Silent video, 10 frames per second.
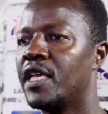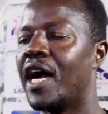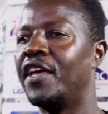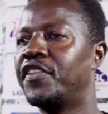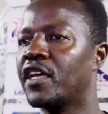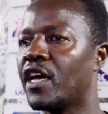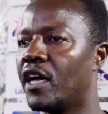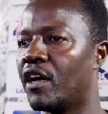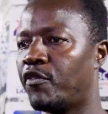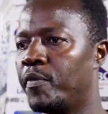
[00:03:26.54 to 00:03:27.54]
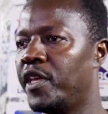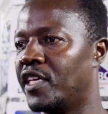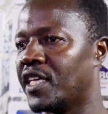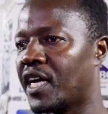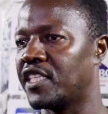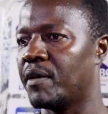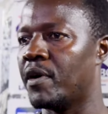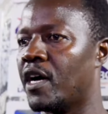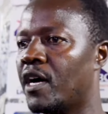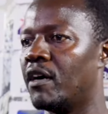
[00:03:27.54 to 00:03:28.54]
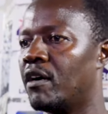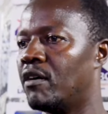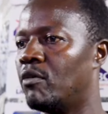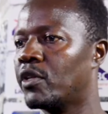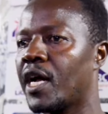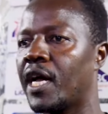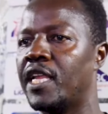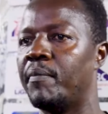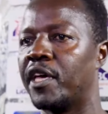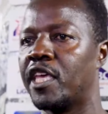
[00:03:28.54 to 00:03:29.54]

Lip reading: Yeah, I think for me naweza kusema ukiangalia